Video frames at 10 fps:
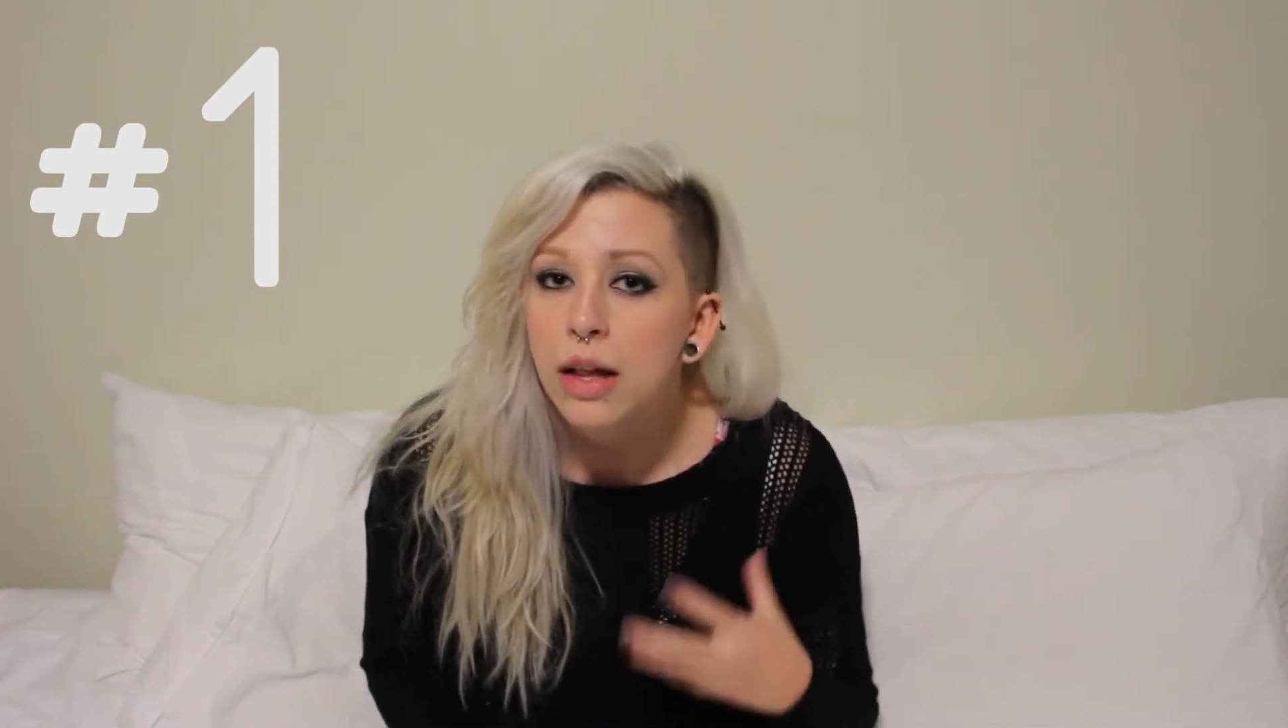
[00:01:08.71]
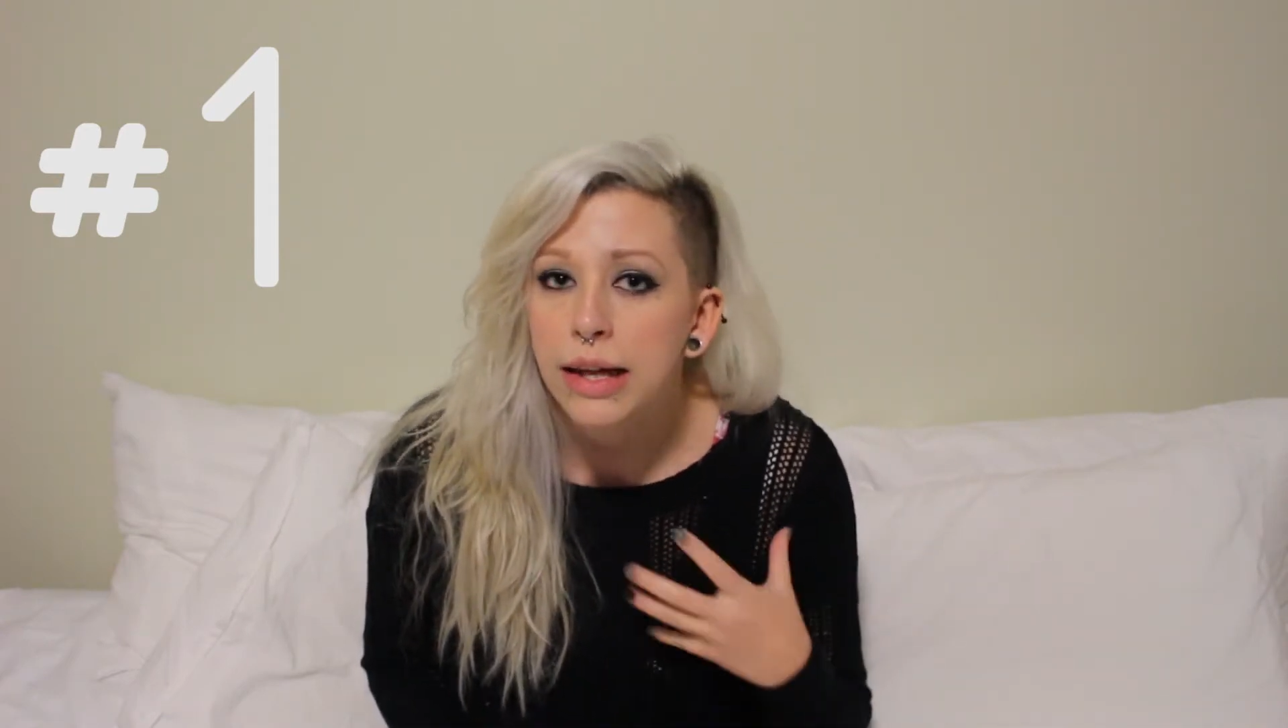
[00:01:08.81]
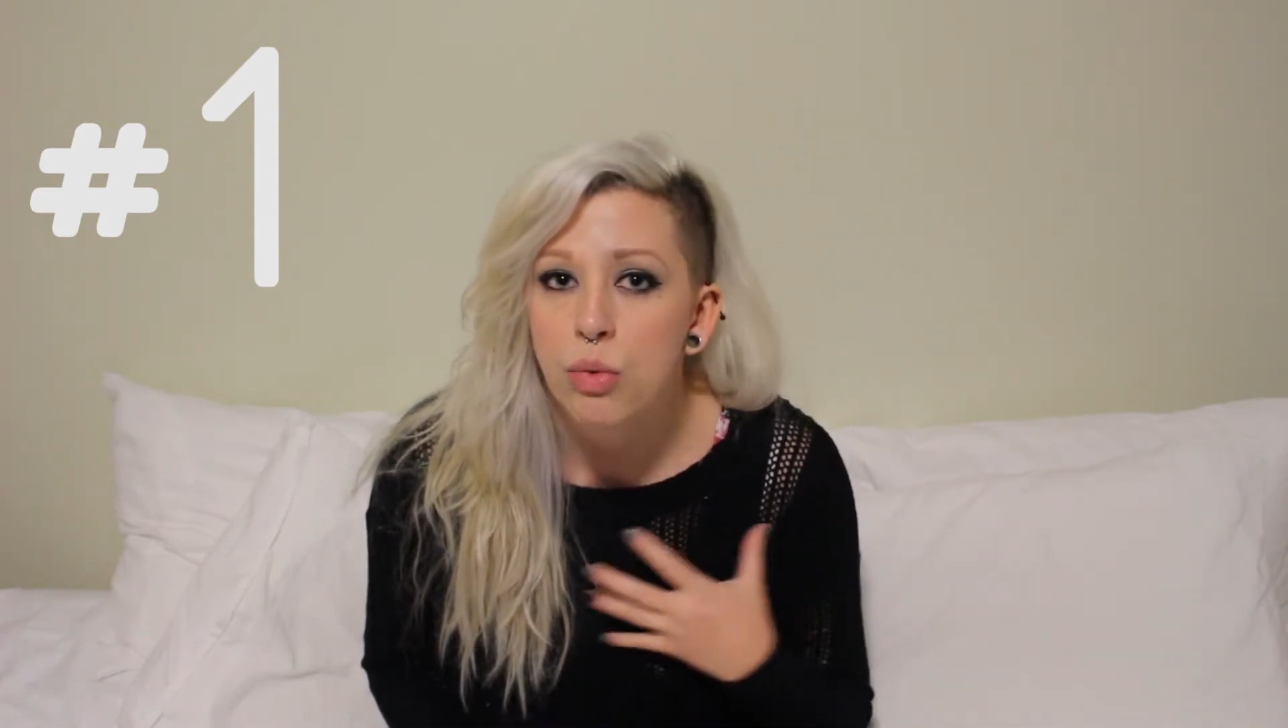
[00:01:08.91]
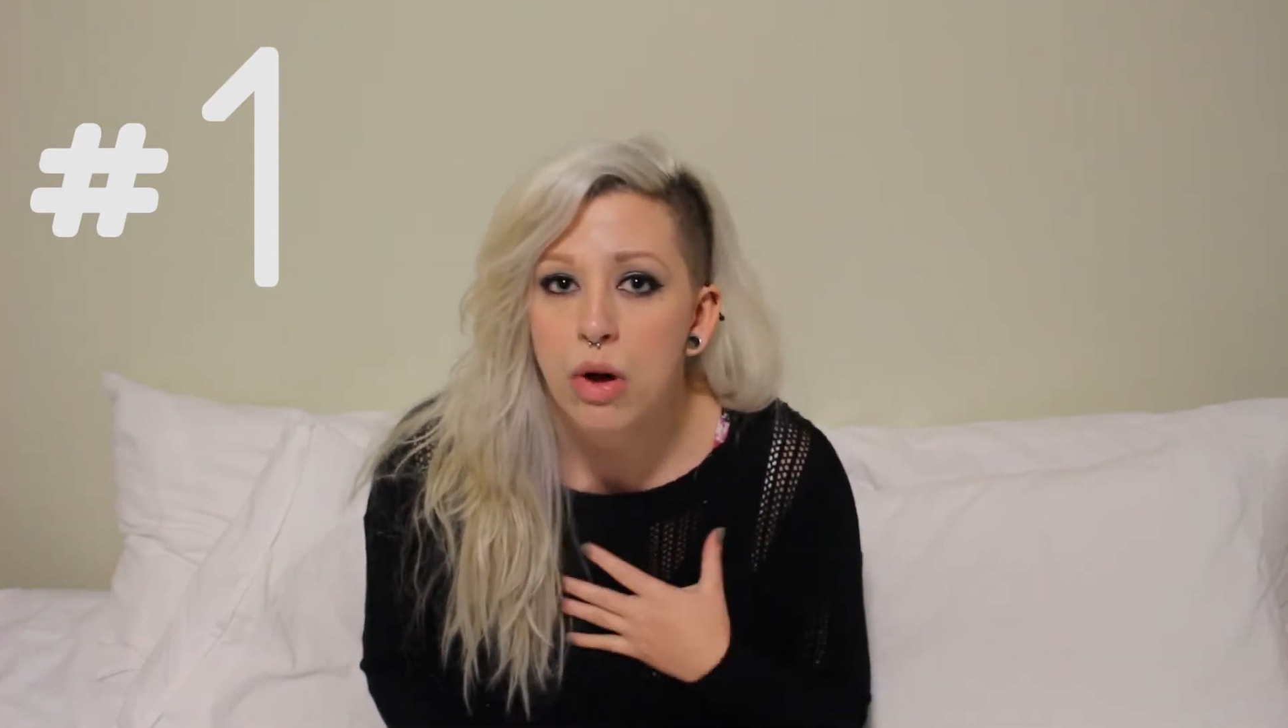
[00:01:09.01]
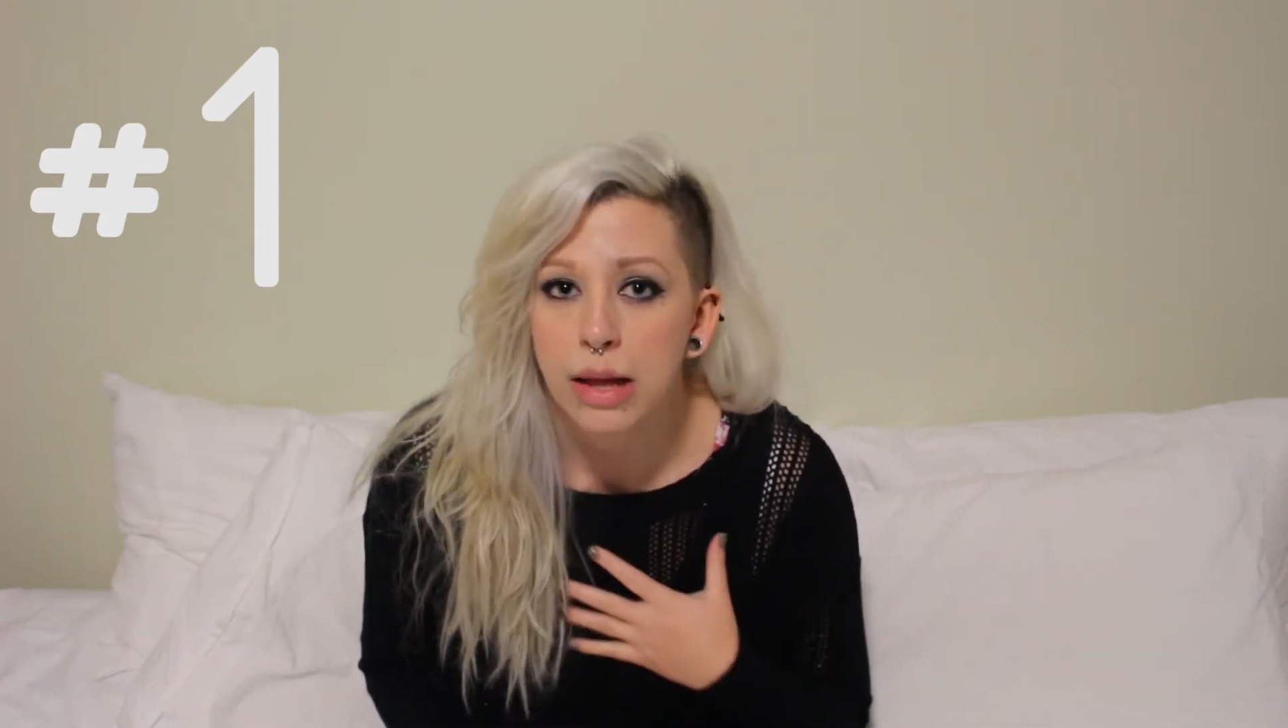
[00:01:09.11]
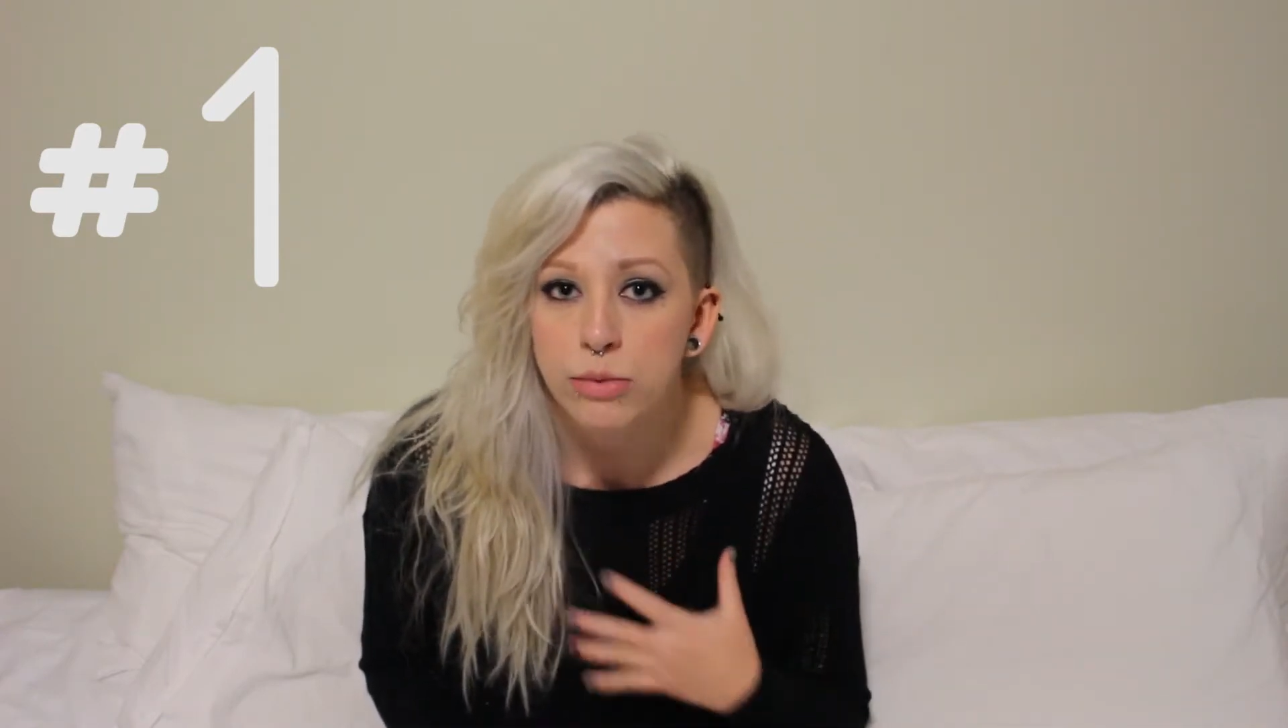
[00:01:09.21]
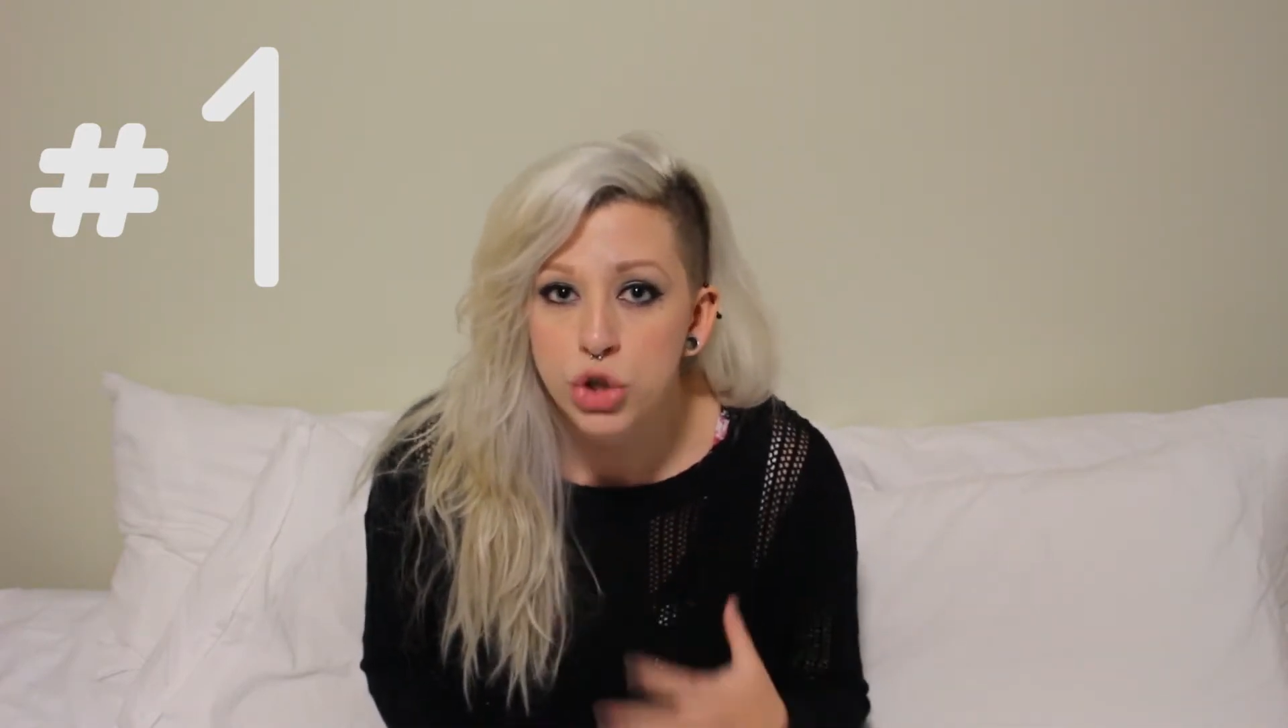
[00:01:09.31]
like while I'm